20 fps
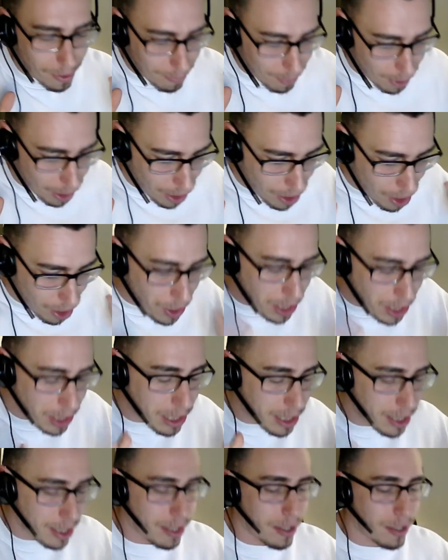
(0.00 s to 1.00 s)
know
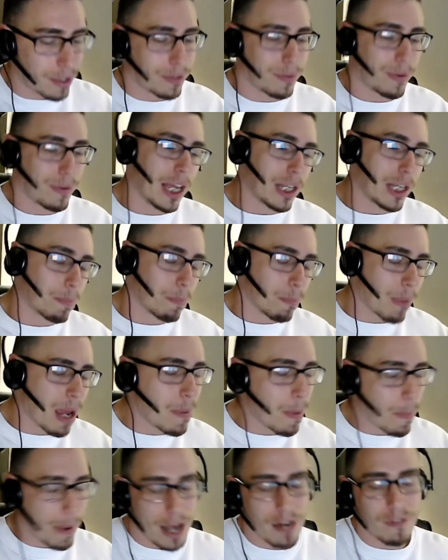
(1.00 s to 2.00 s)
it's
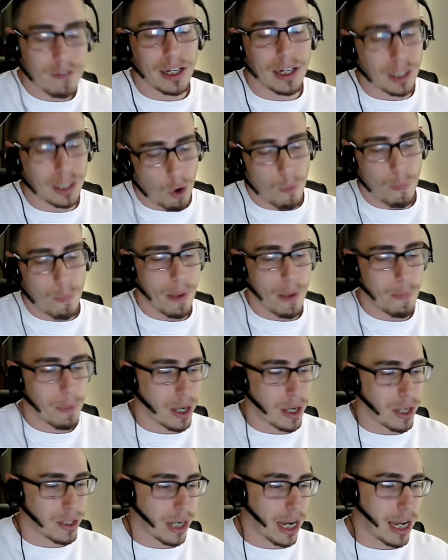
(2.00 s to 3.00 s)
maybe pandering a little bit,
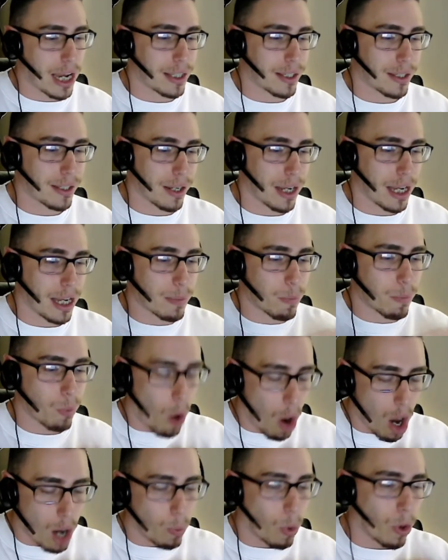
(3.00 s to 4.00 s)
because it's
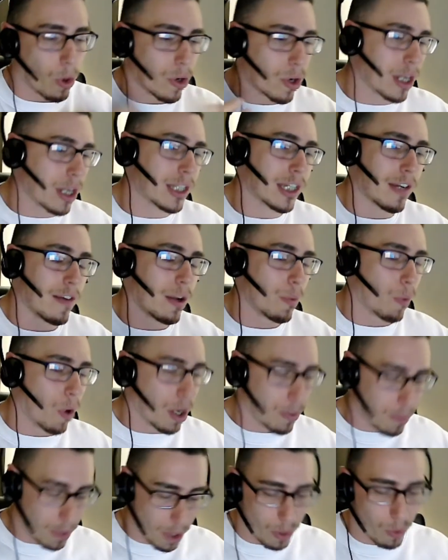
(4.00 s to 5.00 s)
what I want, not necessarily
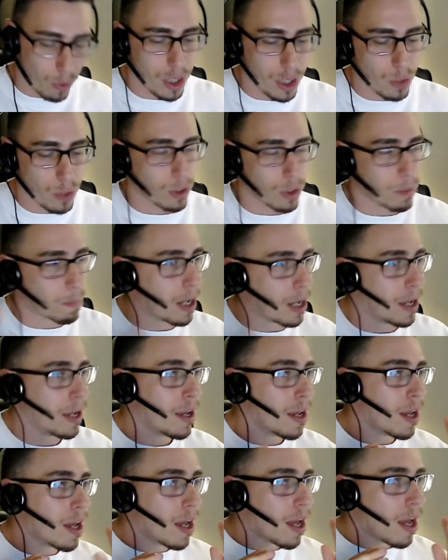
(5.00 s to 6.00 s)
what an audience wants, but
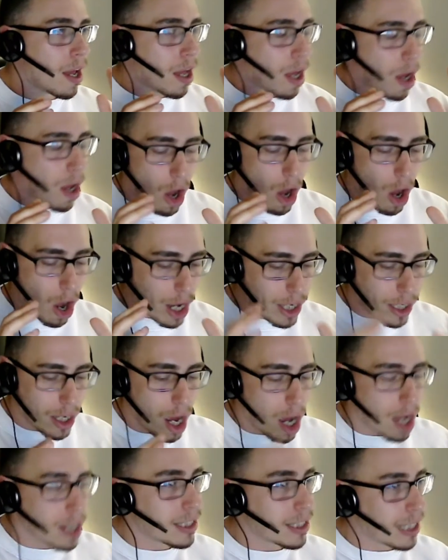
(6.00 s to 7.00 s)
I
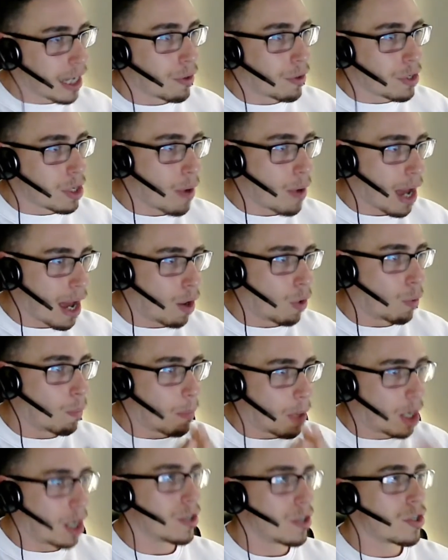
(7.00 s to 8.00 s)
can't tell you how
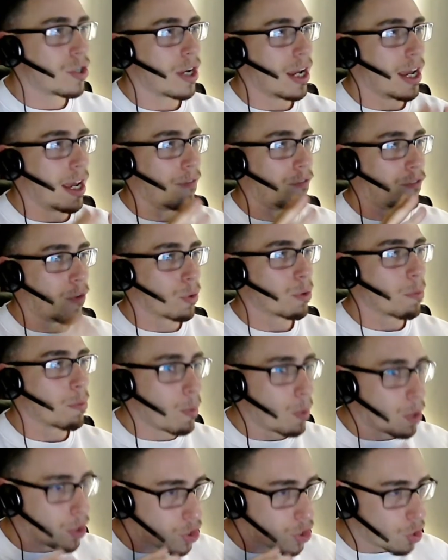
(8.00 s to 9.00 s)
much it fills me
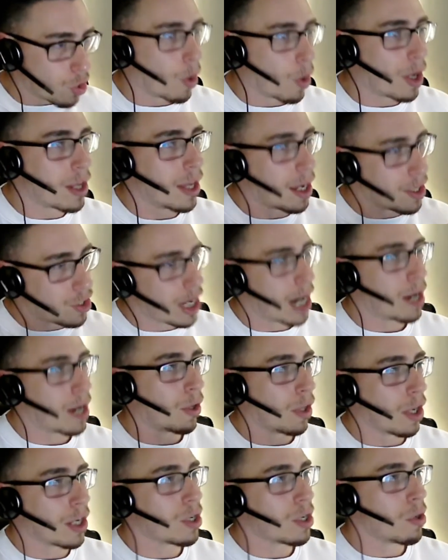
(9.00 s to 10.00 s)
with joy that a
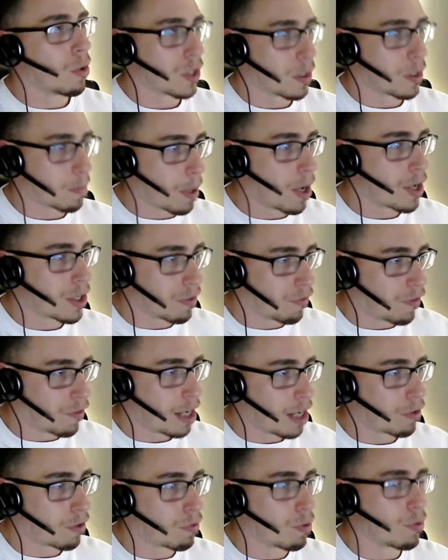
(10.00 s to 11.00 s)
channel like yours has
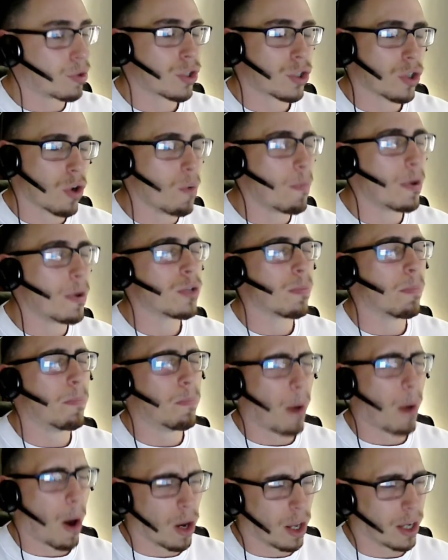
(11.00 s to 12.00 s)
persevered through so much
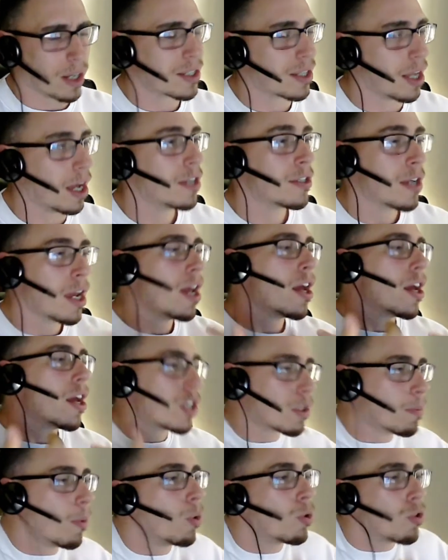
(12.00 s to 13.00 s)
bollocks. That a
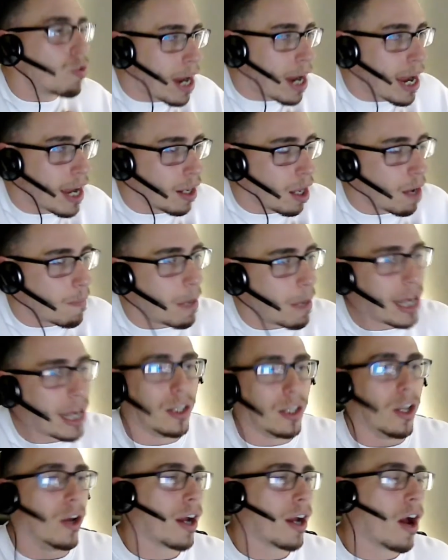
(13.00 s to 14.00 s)
small creator like me,
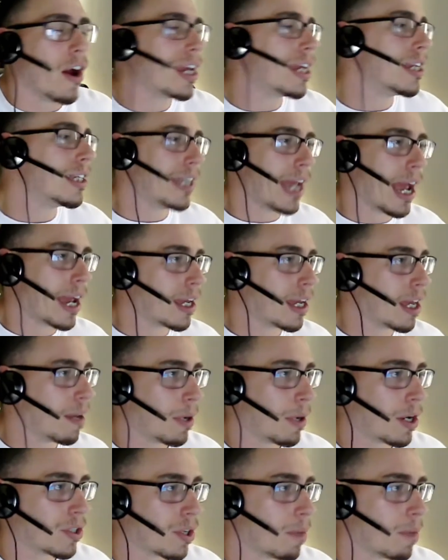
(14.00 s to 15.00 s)
look, I can tank it because I'm